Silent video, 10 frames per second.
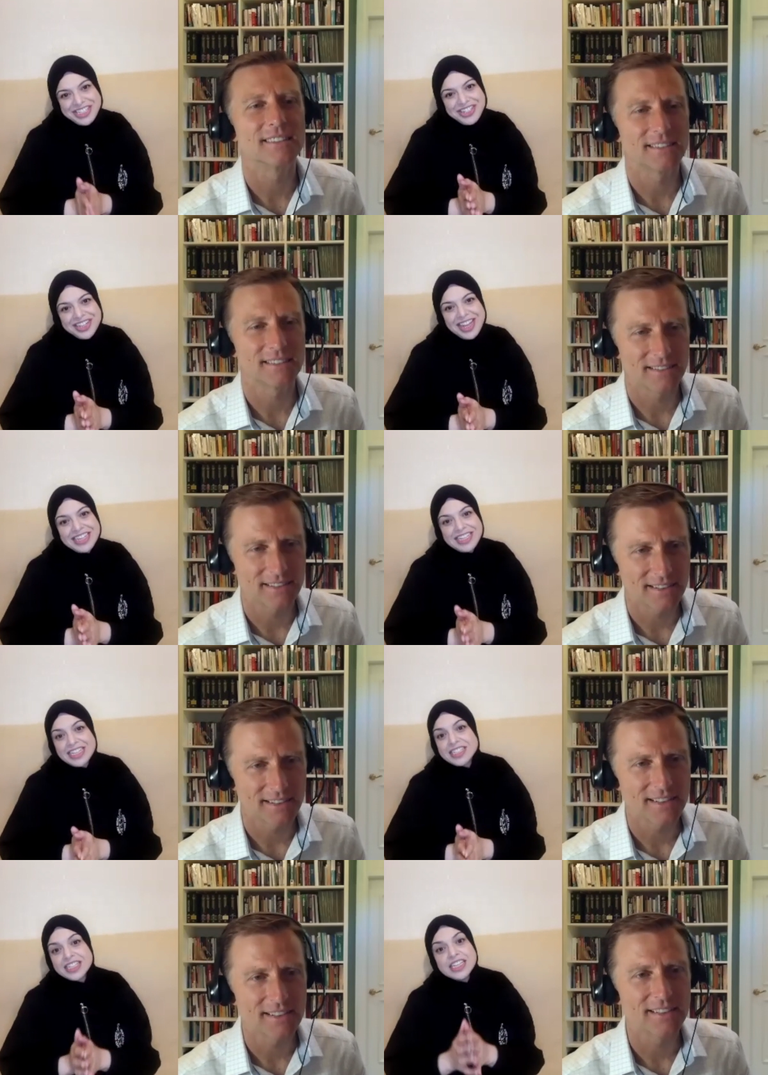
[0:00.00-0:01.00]
Speaker 1: and
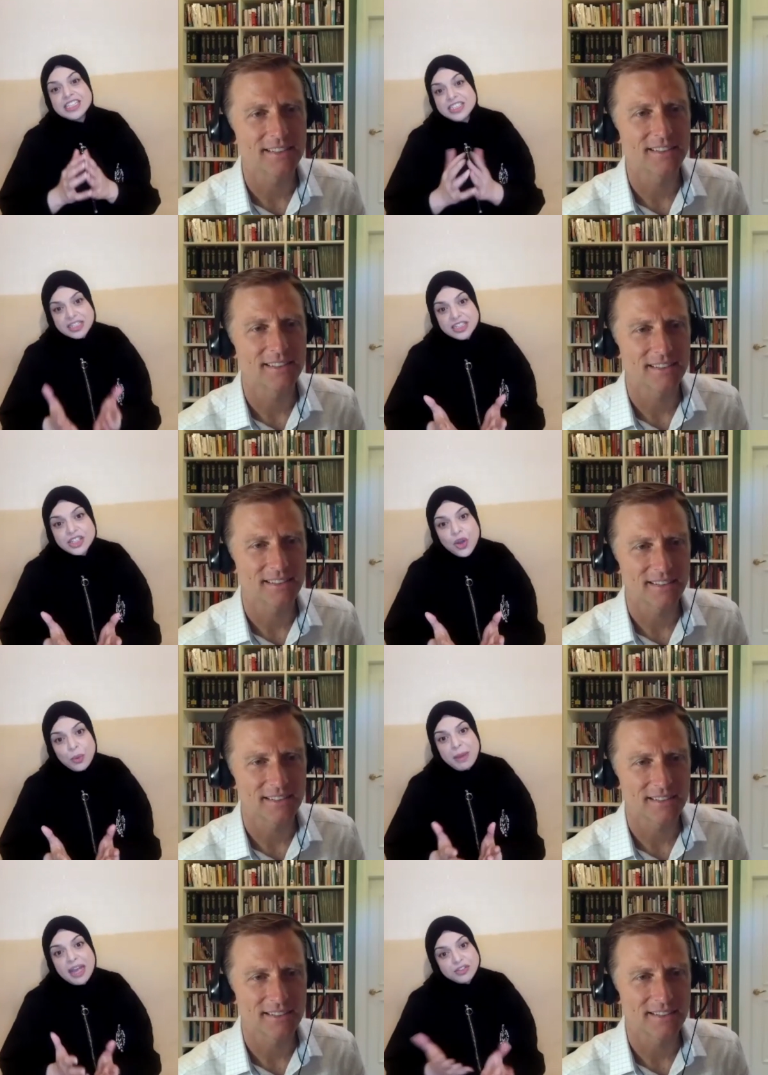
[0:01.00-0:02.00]
yet it doesn't go
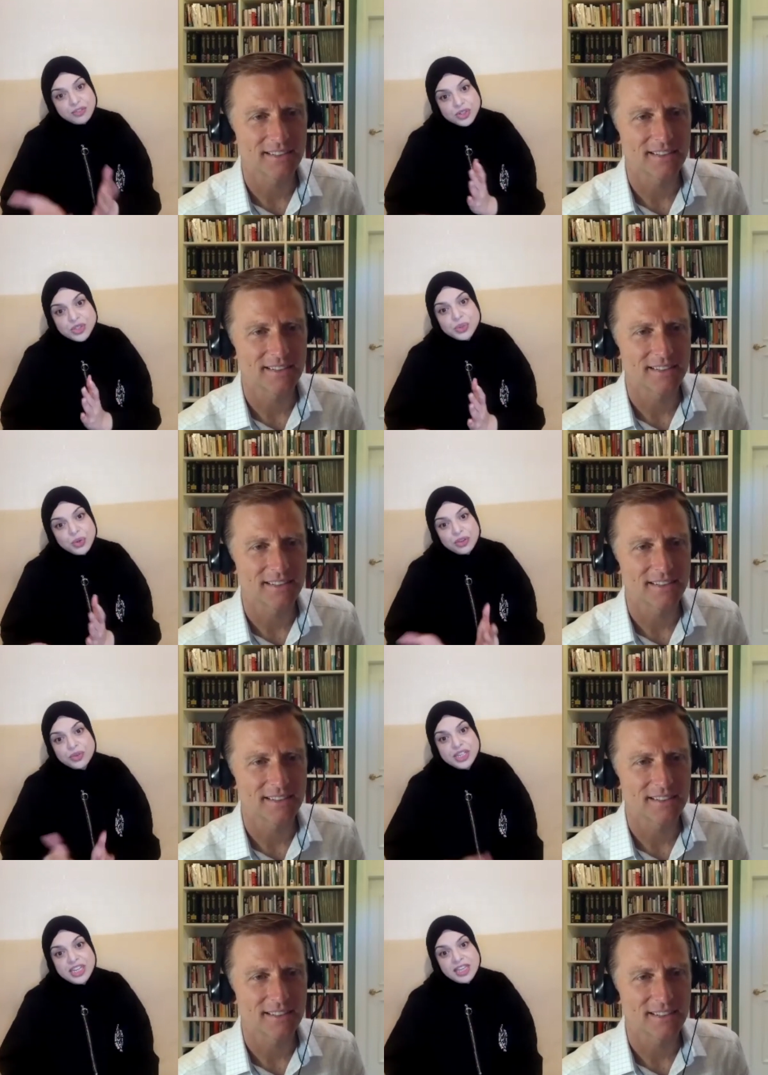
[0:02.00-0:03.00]
bad for 2 or
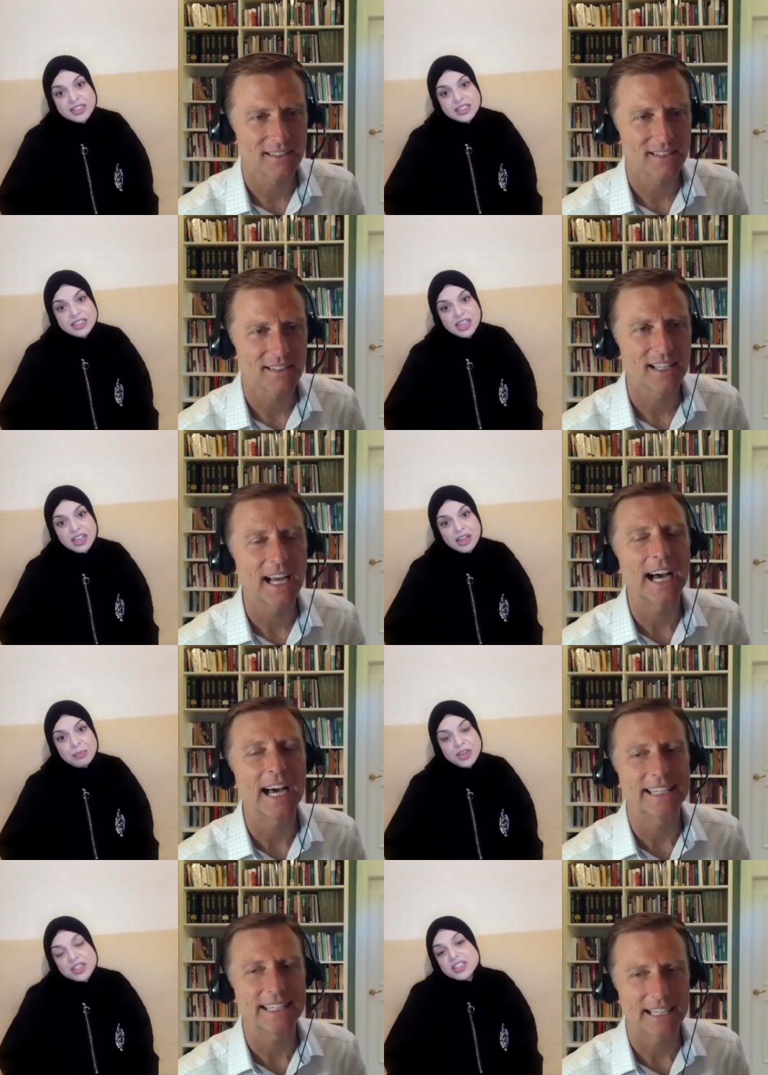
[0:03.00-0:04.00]
3 days
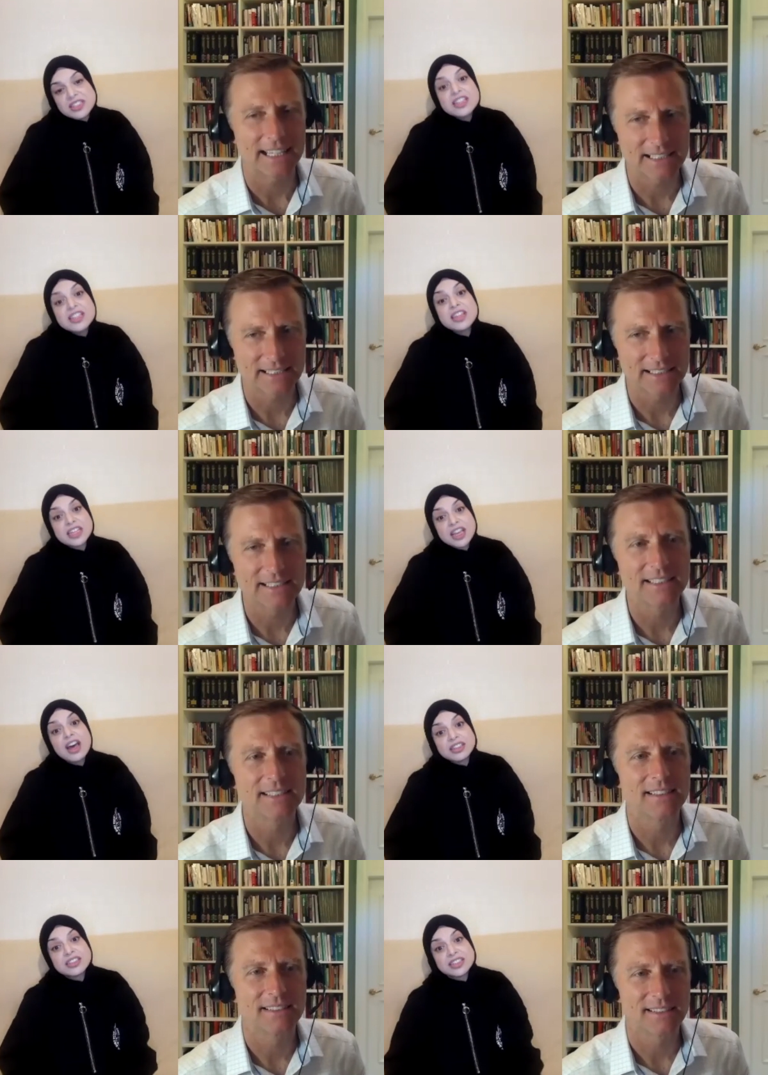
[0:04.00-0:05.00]
because it's not that
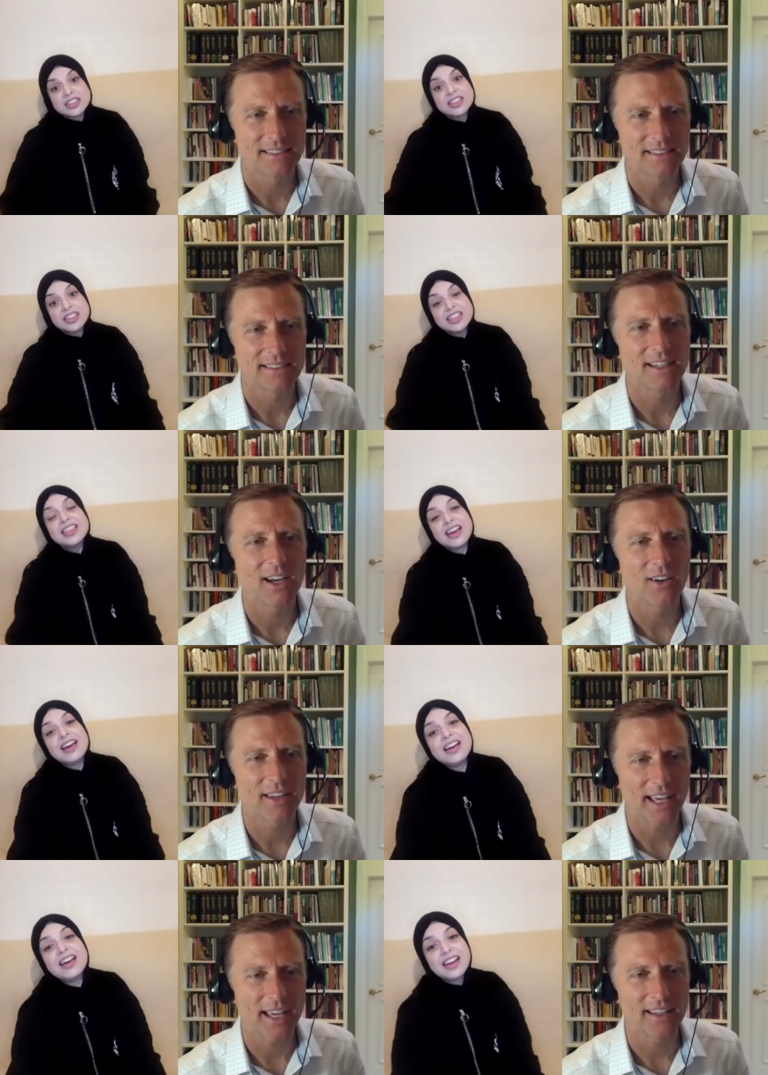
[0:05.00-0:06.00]
hot.
Speaker 2: Yeah.
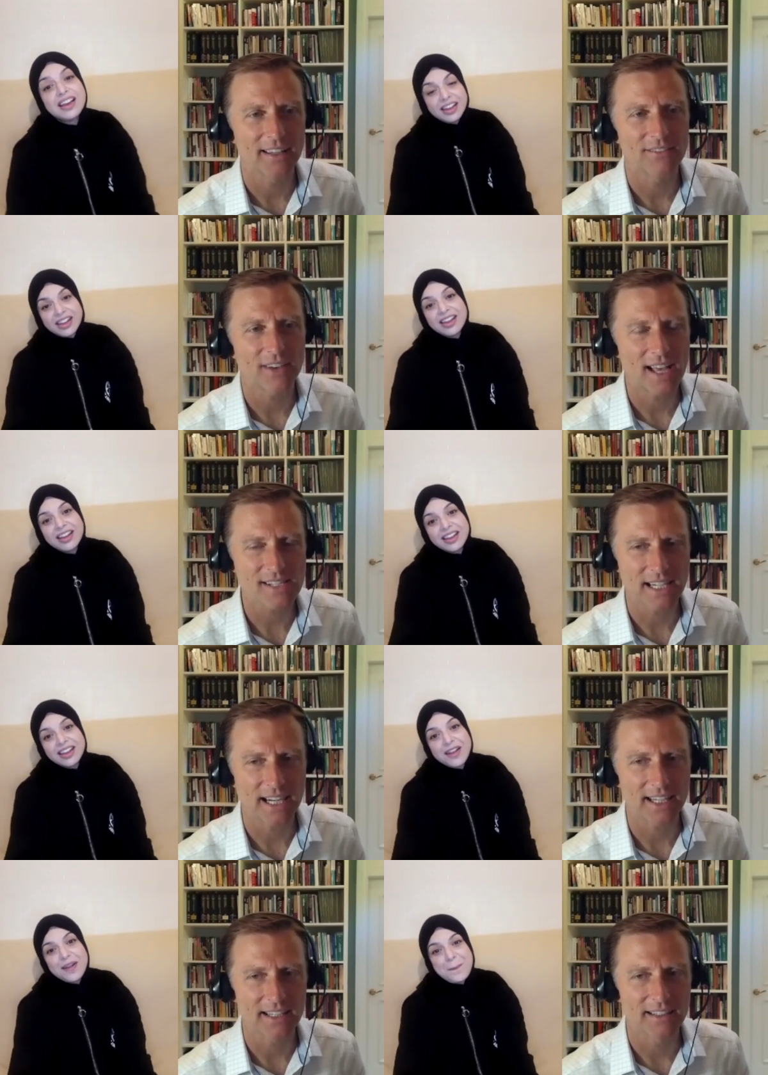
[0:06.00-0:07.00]
Okay.
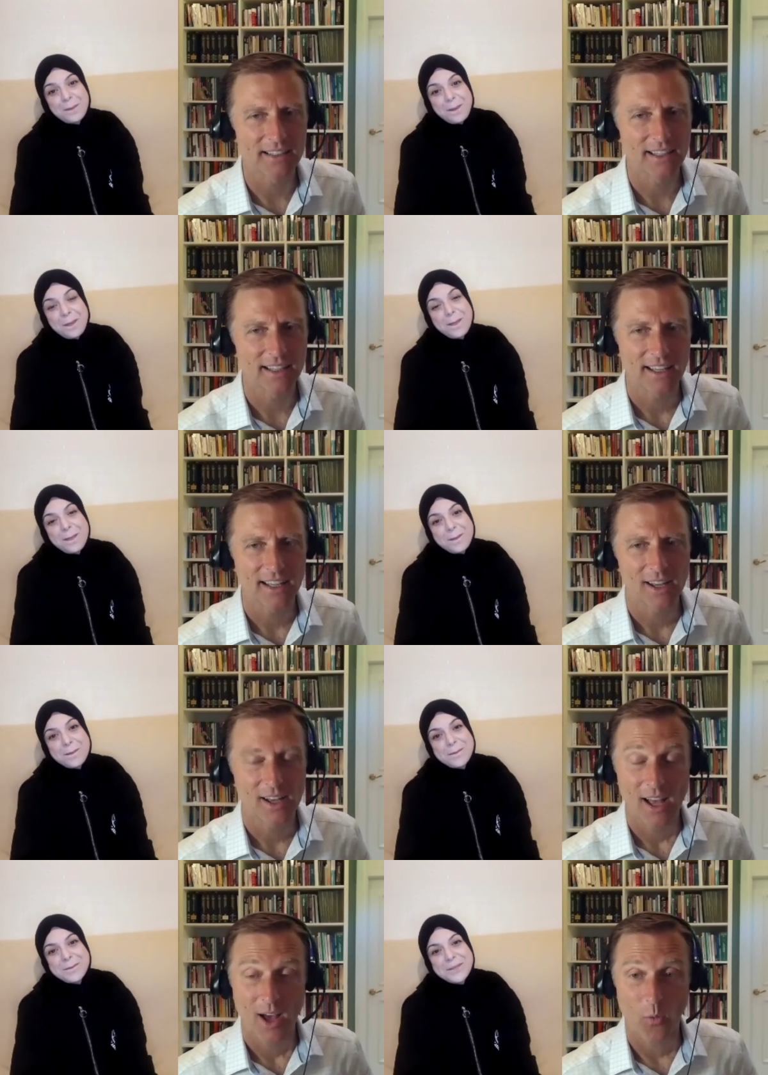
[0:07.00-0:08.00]
Fascinating.
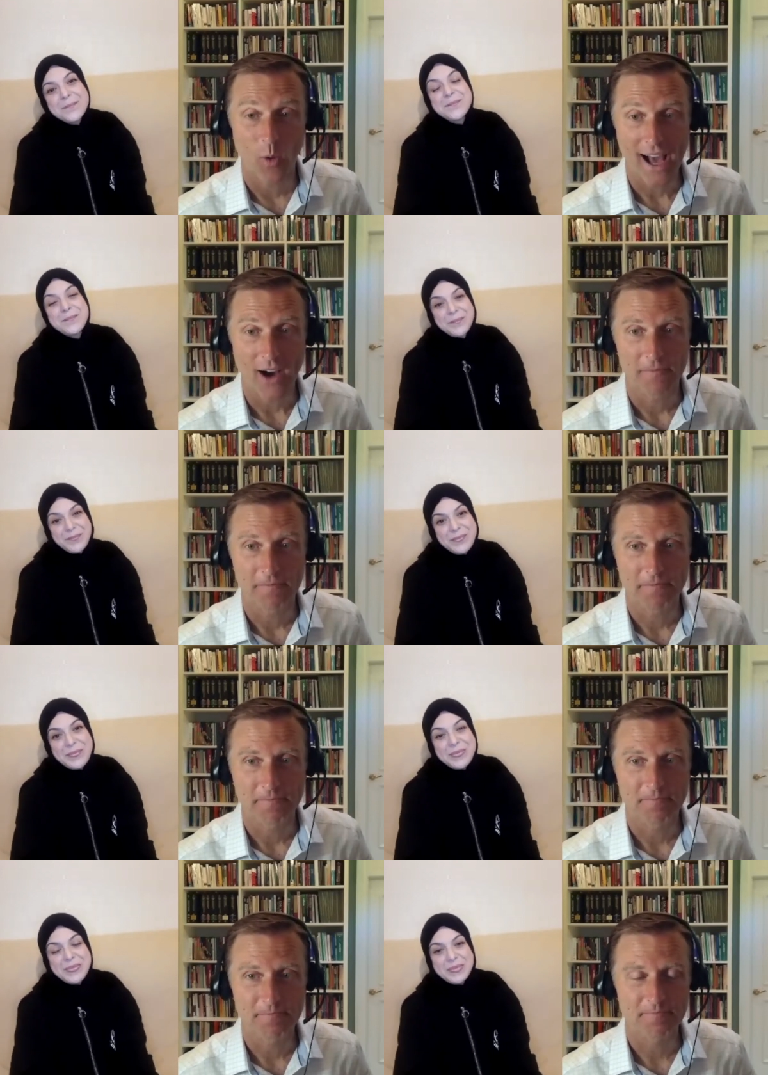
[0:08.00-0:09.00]
Wow.
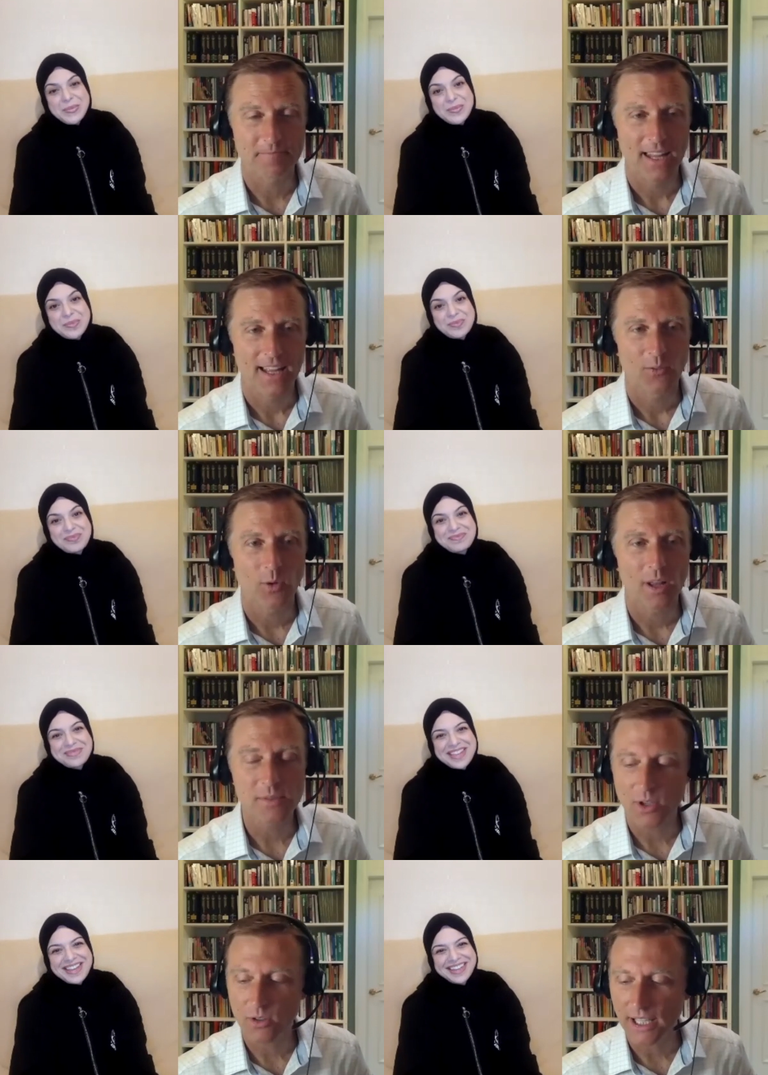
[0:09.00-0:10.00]
Well,
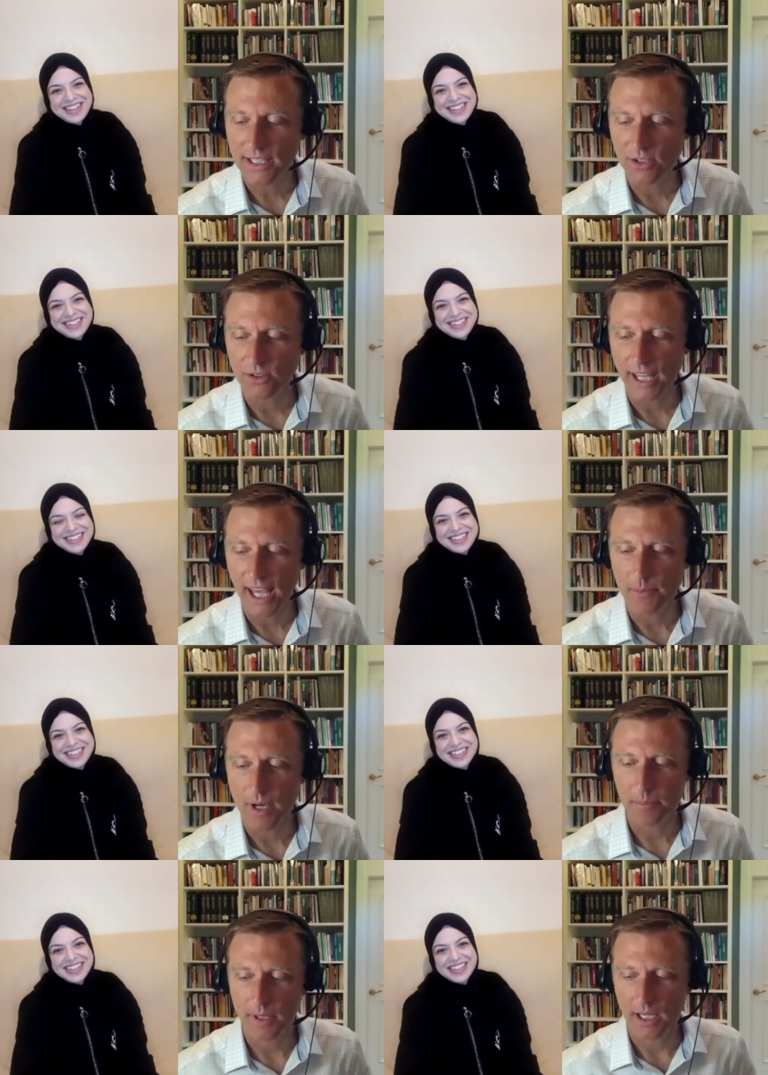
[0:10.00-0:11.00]
I'm so glad that you came up,